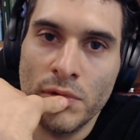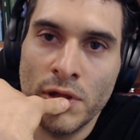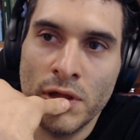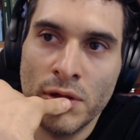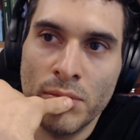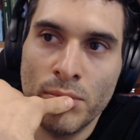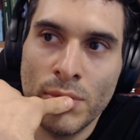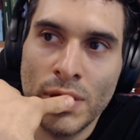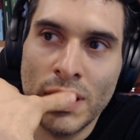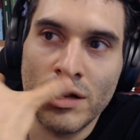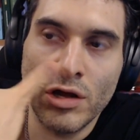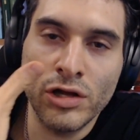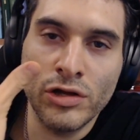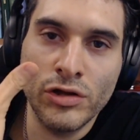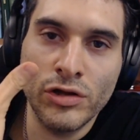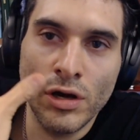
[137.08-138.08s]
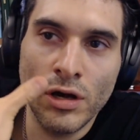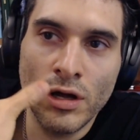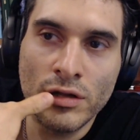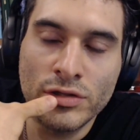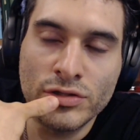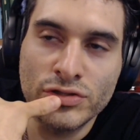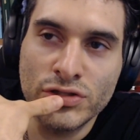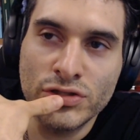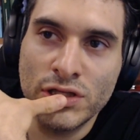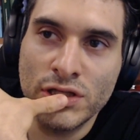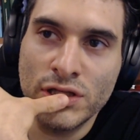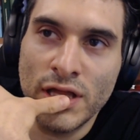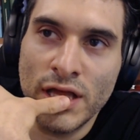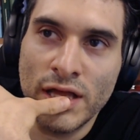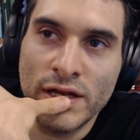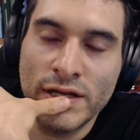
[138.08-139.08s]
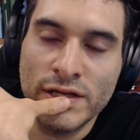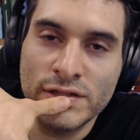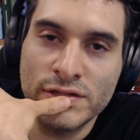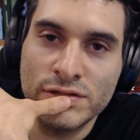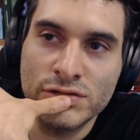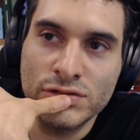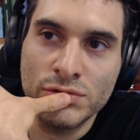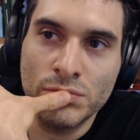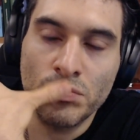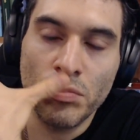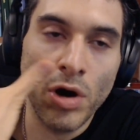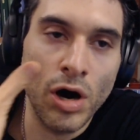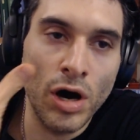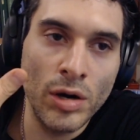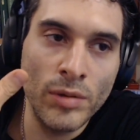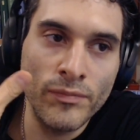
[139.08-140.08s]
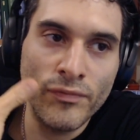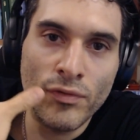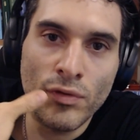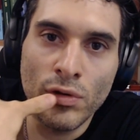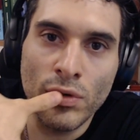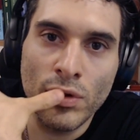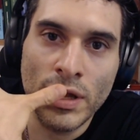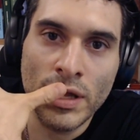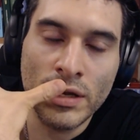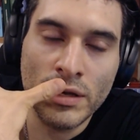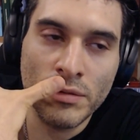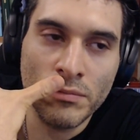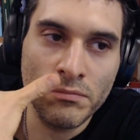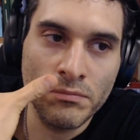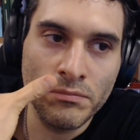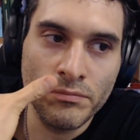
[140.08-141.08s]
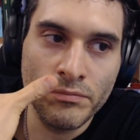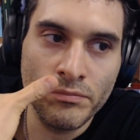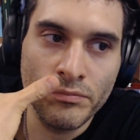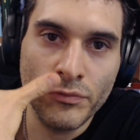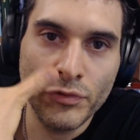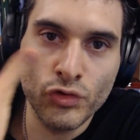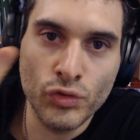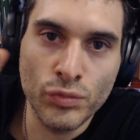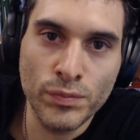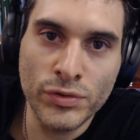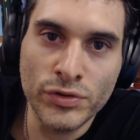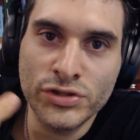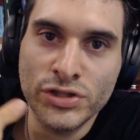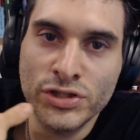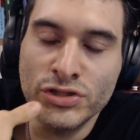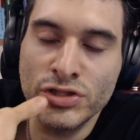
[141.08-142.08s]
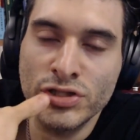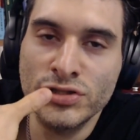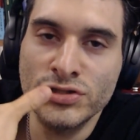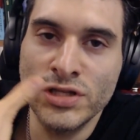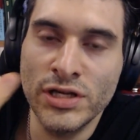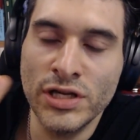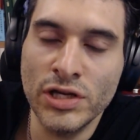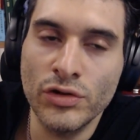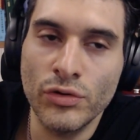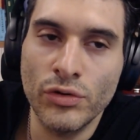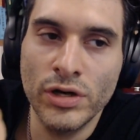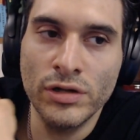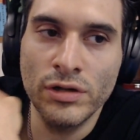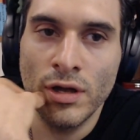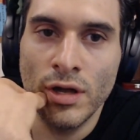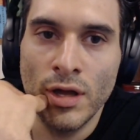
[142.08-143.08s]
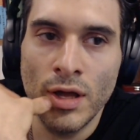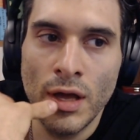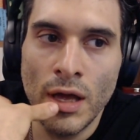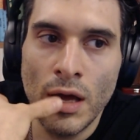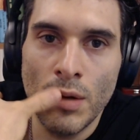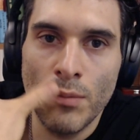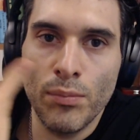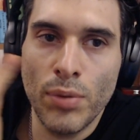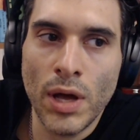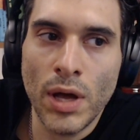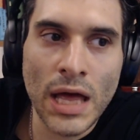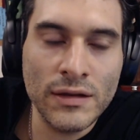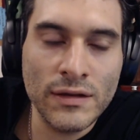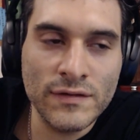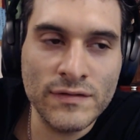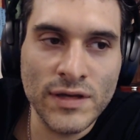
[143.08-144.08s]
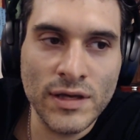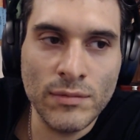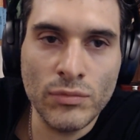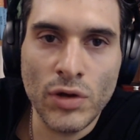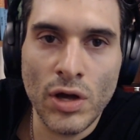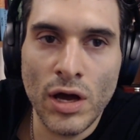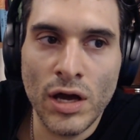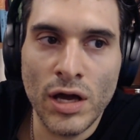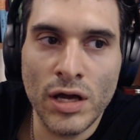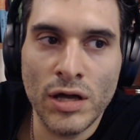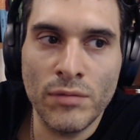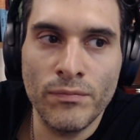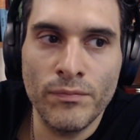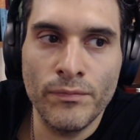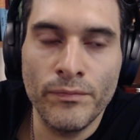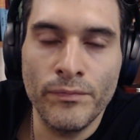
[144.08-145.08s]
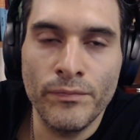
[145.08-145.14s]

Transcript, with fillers: um, an ideology that is harmful and superstitious and ignorant. But at the same time,